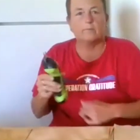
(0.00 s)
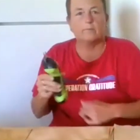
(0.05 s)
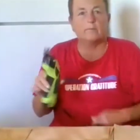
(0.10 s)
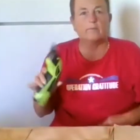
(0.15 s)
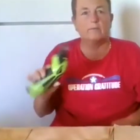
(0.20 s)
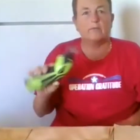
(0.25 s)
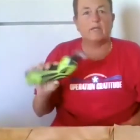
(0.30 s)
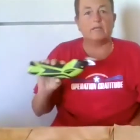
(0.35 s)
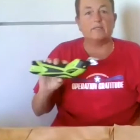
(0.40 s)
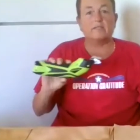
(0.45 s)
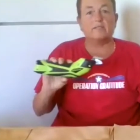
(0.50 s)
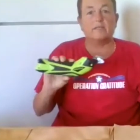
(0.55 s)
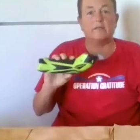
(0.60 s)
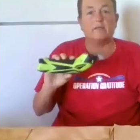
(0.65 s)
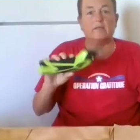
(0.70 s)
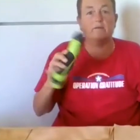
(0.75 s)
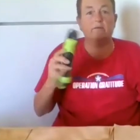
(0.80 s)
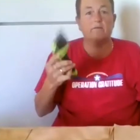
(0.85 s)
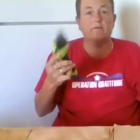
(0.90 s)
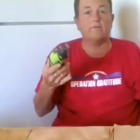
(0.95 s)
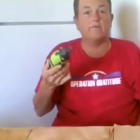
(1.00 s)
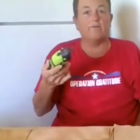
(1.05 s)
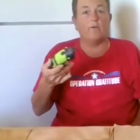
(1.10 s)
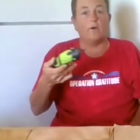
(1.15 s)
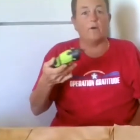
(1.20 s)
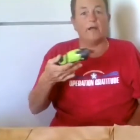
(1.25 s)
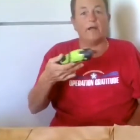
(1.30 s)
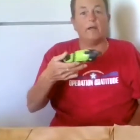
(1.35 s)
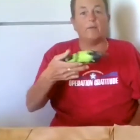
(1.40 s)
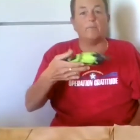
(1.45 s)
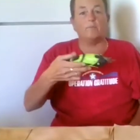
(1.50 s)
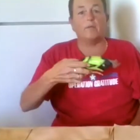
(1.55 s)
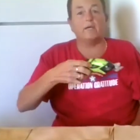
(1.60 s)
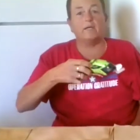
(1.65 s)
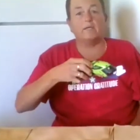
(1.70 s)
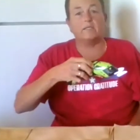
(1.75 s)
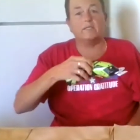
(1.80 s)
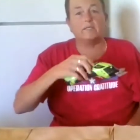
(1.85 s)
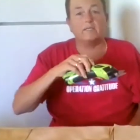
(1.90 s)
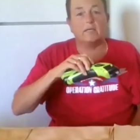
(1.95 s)
And that's it. 4 hat
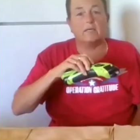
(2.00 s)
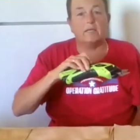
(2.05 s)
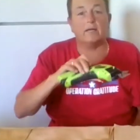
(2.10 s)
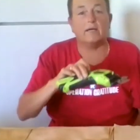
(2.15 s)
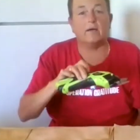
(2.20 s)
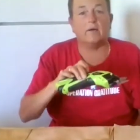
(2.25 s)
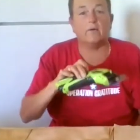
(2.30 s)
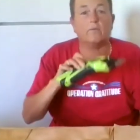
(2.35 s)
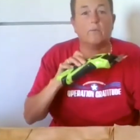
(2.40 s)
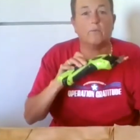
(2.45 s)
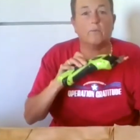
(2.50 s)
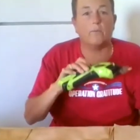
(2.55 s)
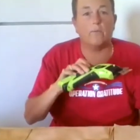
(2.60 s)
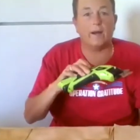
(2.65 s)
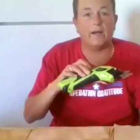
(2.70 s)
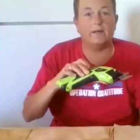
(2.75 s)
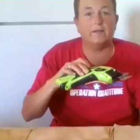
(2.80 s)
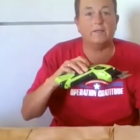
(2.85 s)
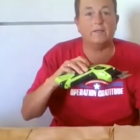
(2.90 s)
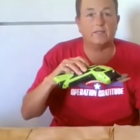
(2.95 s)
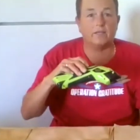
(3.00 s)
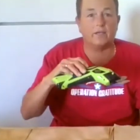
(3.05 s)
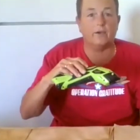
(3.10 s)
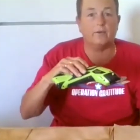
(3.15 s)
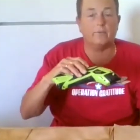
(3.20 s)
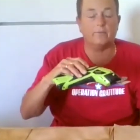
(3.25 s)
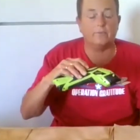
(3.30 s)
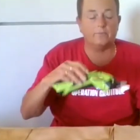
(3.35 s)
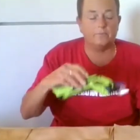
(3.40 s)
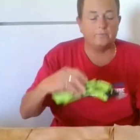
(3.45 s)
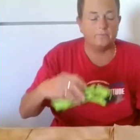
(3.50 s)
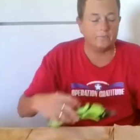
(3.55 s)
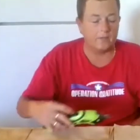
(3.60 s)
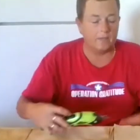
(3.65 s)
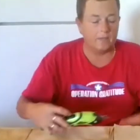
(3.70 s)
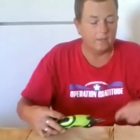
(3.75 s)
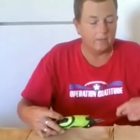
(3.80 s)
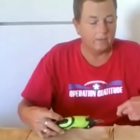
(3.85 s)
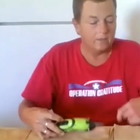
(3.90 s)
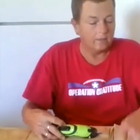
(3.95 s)
blanks cut out, ready to go.
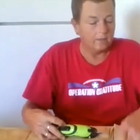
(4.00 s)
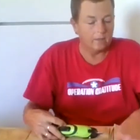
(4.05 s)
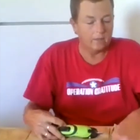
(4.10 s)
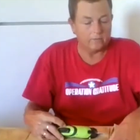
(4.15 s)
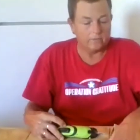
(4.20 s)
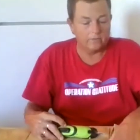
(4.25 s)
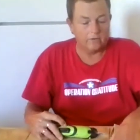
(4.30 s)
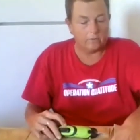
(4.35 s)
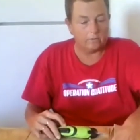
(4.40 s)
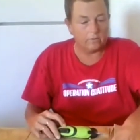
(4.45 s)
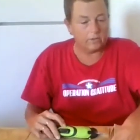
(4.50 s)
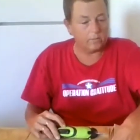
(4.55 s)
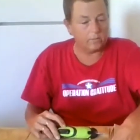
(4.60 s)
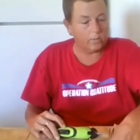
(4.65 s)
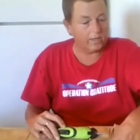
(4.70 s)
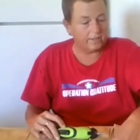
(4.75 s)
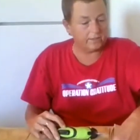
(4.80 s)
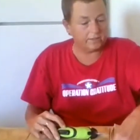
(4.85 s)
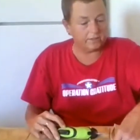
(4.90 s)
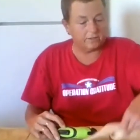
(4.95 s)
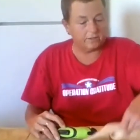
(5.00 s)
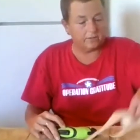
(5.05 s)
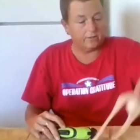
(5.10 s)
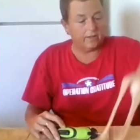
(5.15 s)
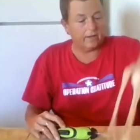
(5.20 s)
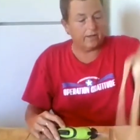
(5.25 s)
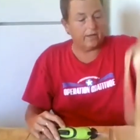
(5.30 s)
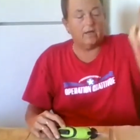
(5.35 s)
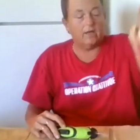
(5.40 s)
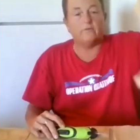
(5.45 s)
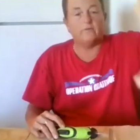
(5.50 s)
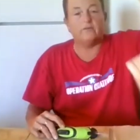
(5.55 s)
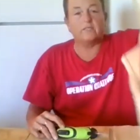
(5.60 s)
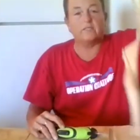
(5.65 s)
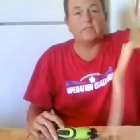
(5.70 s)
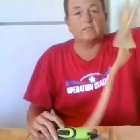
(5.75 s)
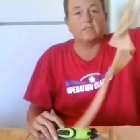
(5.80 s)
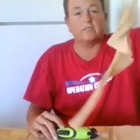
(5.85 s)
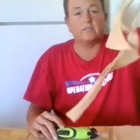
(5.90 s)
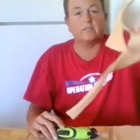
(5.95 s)
The only waste you'll have is
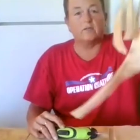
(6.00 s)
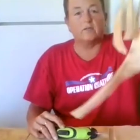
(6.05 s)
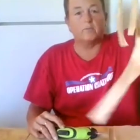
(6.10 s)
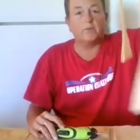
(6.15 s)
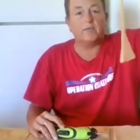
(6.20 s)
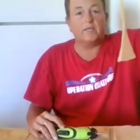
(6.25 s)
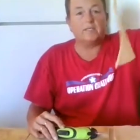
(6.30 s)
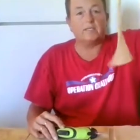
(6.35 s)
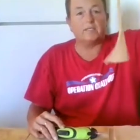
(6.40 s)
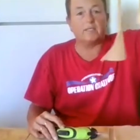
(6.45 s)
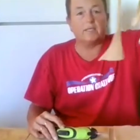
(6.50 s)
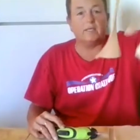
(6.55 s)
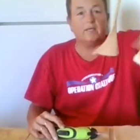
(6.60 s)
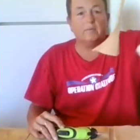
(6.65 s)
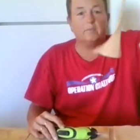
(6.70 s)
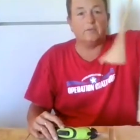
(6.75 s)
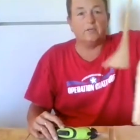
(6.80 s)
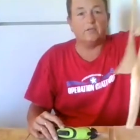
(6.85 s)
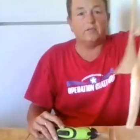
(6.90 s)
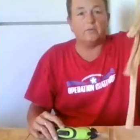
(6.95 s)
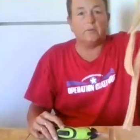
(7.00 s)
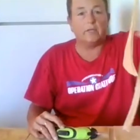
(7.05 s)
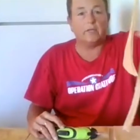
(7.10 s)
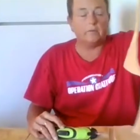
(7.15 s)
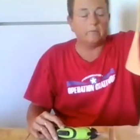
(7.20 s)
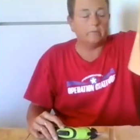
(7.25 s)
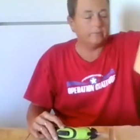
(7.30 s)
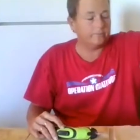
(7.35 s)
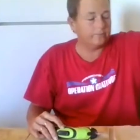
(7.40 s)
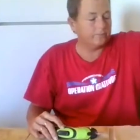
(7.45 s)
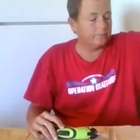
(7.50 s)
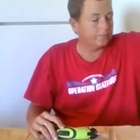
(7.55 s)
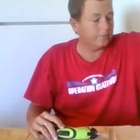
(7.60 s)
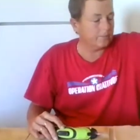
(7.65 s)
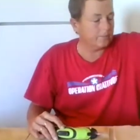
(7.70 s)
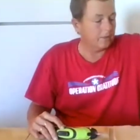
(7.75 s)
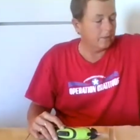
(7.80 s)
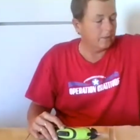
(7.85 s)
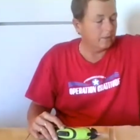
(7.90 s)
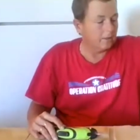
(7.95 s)
this little piece in between.
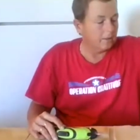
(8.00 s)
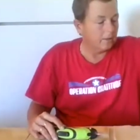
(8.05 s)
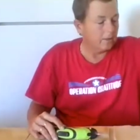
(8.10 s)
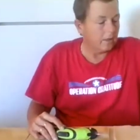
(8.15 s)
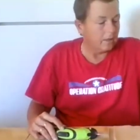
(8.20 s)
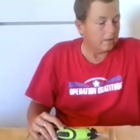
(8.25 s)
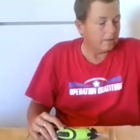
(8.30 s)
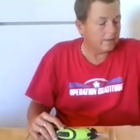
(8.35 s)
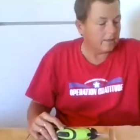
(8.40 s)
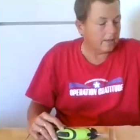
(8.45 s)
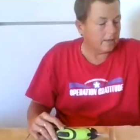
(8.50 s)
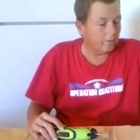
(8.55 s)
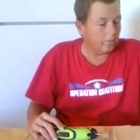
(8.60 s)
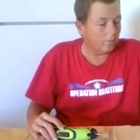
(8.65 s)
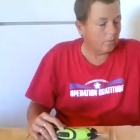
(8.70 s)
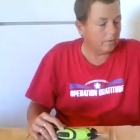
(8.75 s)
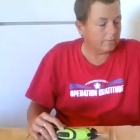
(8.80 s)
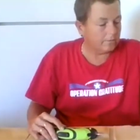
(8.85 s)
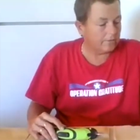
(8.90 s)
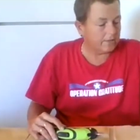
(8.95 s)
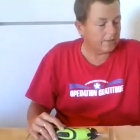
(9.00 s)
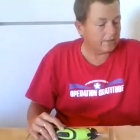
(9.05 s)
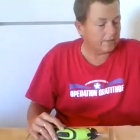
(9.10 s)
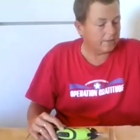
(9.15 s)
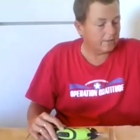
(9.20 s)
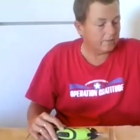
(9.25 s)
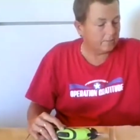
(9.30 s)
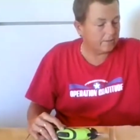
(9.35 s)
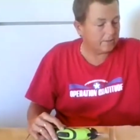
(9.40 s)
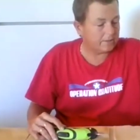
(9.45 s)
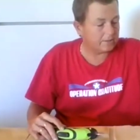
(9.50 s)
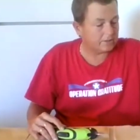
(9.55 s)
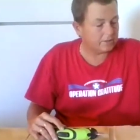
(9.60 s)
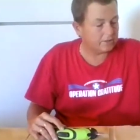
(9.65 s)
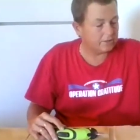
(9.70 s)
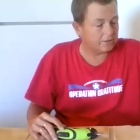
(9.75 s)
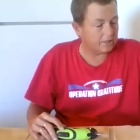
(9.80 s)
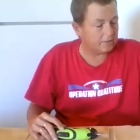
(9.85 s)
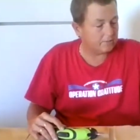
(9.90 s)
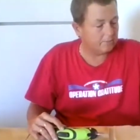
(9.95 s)
Now, one thing I didn't
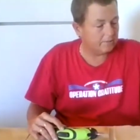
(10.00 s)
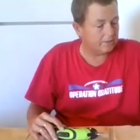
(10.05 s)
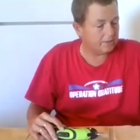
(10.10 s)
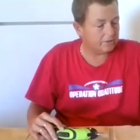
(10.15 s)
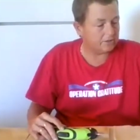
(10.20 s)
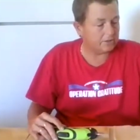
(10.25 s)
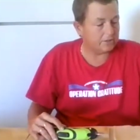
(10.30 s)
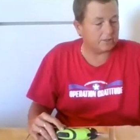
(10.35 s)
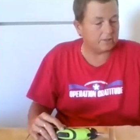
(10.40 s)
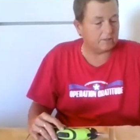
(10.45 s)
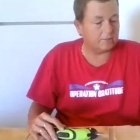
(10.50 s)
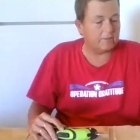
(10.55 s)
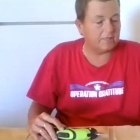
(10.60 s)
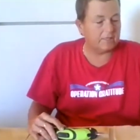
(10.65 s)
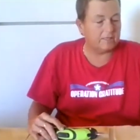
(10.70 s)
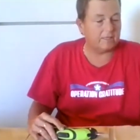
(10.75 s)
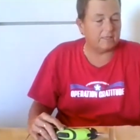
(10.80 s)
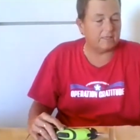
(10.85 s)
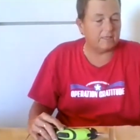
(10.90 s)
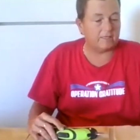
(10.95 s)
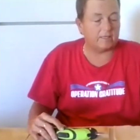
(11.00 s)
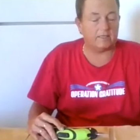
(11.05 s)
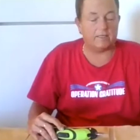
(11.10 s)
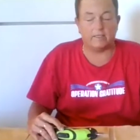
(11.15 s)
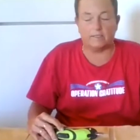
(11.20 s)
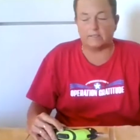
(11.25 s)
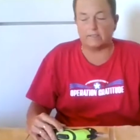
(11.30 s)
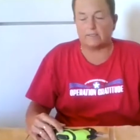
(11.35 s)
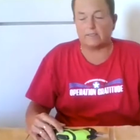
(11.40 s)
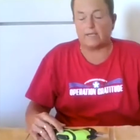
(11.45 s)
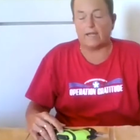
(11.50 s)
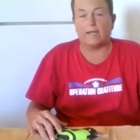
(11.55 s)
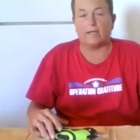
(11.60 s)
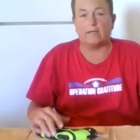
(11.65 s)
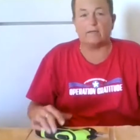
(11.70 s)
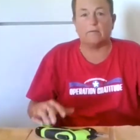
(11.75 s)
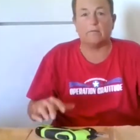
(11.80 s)
mention at the beginning is that